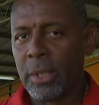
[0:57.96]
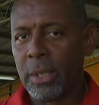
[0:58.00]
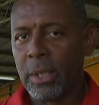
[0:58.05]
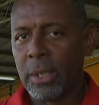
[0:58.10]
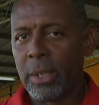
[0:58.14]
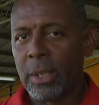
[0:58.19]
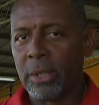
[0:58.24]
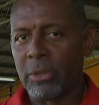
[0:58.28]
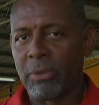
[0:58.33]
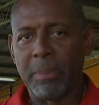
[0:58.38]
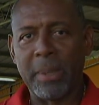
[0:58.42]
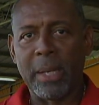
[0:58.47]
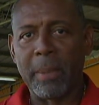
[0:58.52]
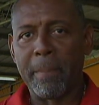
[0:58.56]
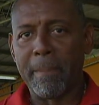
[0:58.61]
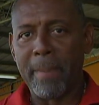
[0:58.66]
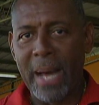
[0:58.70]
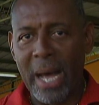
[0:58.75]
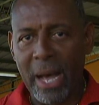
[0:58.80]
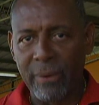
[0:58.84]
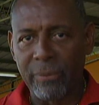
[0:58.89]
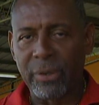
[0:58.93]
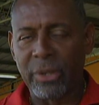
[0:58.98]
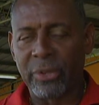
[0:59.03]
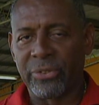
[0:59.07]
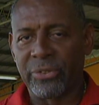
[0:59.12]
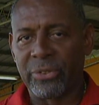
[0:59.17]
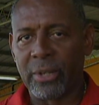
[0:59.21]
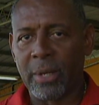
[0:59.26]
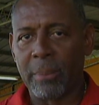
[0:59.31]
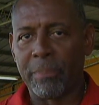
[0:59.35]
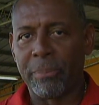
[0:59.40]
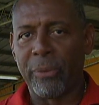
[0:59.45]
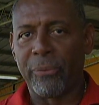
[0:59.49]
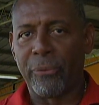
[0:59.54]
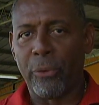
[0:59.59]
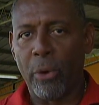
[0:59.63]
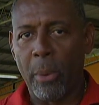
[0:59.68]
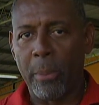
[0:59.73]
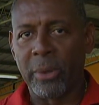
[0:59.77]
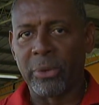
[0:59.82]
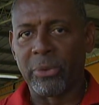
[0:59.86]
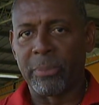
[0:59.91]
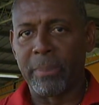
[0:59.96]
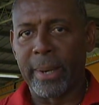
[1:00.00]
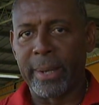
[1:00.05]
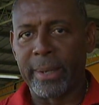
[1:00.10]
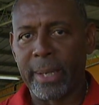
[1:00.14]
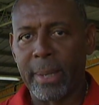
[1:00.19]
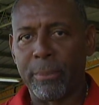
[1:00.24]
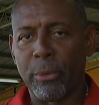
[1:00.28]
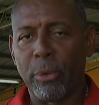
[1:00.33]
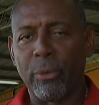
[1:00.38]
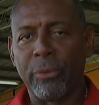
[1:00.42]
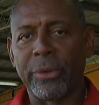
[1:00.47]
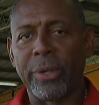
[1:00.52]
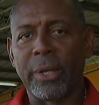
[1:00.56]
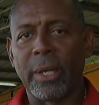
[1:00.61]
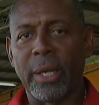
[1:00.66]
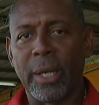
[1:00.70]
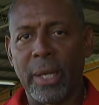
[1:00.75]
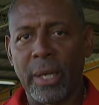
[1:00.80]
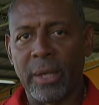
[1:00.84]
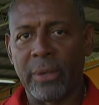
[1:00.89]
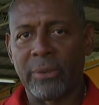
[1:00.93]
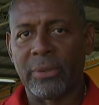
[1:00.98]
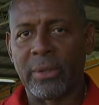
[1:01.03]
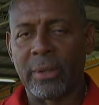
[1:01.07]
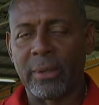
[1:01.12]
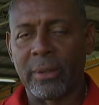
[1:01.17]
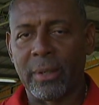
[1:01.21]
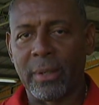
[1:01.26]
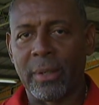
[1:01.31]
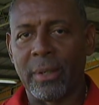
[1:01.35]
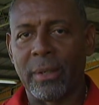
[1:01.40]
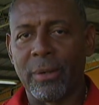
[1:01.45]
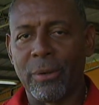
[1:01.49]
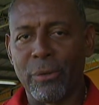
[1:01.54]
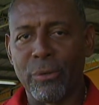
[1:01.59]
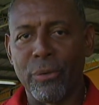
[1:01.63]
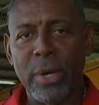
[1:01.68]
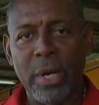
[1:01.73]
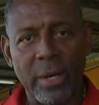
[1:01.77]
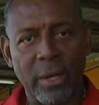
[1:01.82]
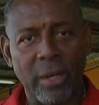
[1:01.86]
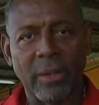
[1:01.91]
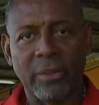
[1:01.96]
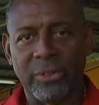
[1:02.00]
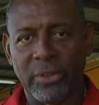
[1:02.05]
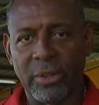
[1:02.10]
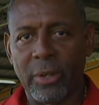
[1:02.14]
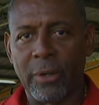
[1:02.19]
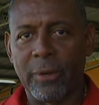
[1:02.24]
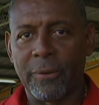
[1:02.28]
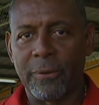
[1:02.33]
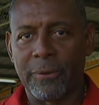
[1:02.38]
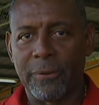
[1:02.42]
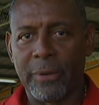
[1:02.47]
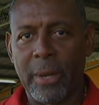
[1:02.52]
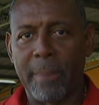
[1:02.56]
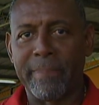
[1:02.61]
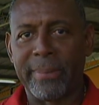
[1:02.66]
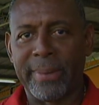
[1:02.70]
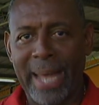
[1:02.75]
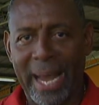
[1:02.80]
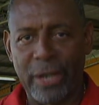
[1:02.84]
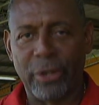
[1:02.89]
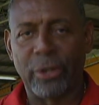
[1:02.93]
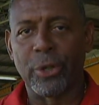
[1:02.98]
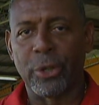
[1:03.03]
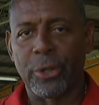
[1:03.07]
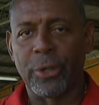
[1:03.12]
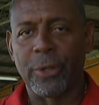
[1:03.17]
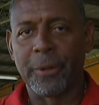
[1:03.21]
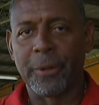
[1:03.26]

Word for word: it's been a marvellous uh, performance by them over the years, and they really deserve their knighthood.